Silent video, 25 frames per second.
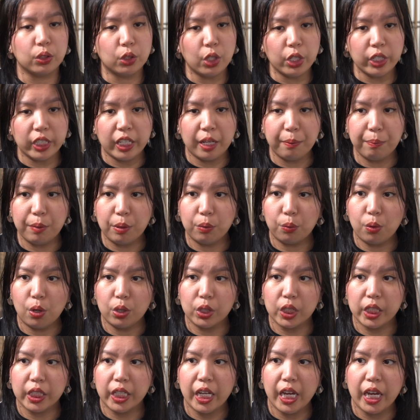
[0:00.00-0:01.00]
don't get me
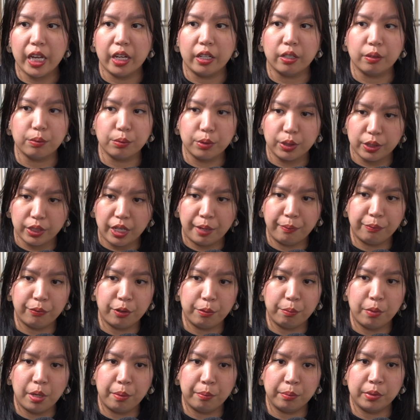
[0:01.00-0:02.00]
wrong again, because I'm a
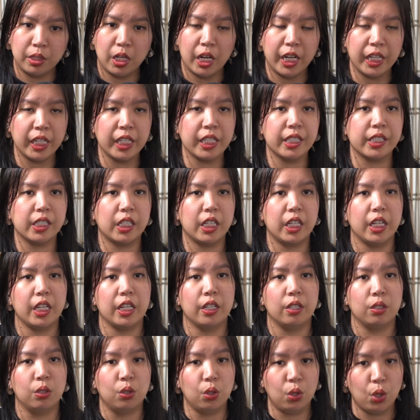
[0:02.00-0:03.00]
90s
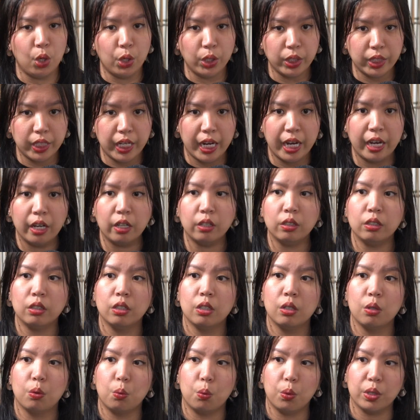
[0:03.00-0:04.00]
kid. No doubt
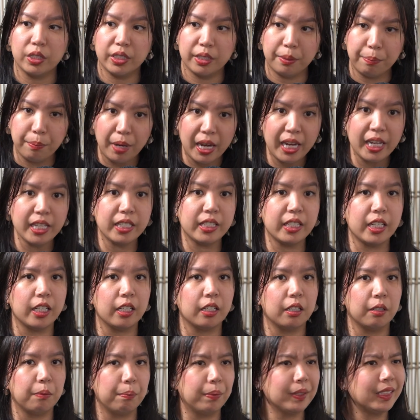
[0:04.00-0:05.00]
was
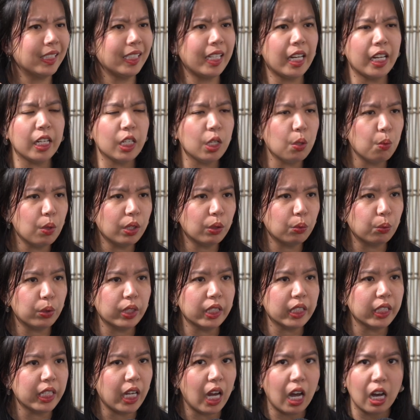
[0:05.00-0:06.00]
amazing. But did anyone
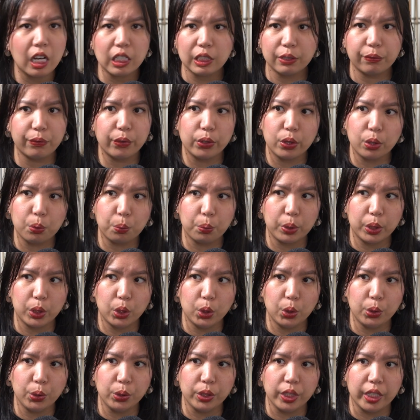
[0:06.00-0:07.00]
really ask for the
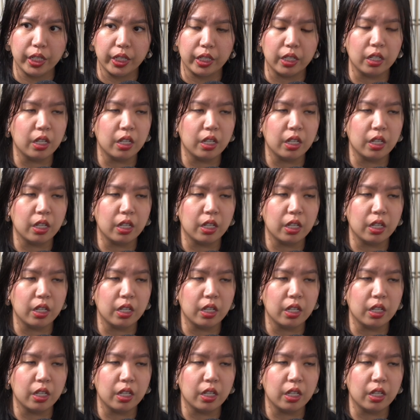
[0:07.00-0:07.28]
reunion?